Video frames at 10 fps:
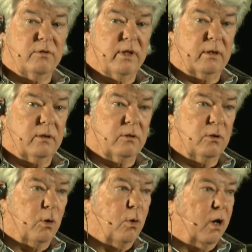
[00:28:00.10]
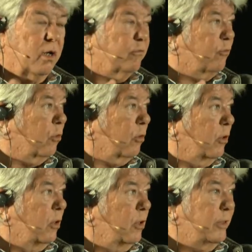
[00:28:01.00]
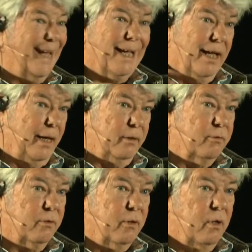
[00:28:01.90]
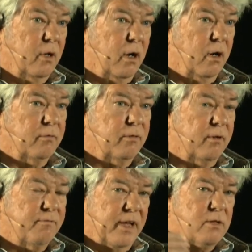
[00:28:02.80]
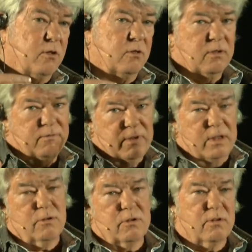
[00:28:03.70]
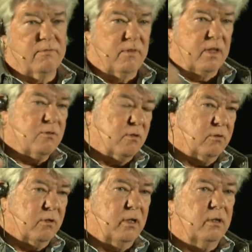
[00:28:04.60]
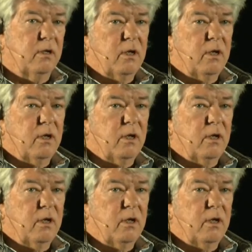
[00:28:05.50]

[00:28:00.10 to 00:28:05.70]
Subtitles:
that can go on for decades. Yes. Of vengeance and vengeance and vengeance. And